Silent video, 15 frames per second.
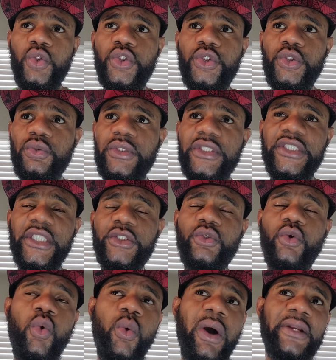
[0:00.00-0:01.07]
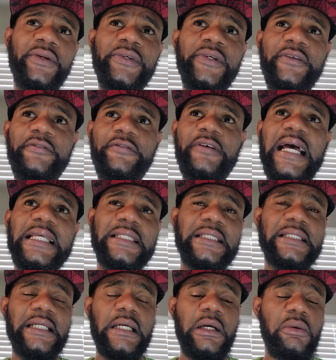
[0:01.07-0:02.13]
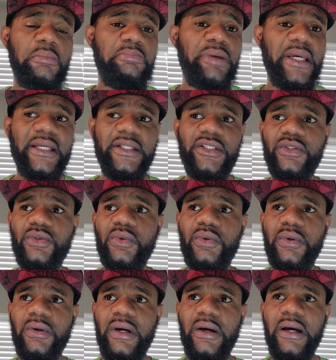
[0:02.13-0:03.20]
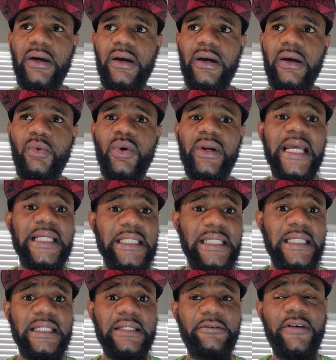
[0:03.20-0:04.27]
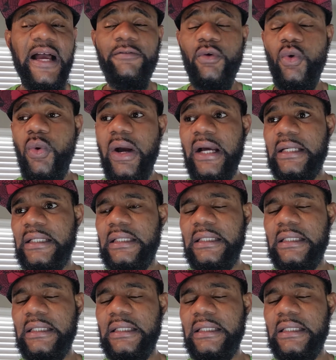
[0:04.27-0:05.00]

through the 601 really fast compared to what I did in the 501.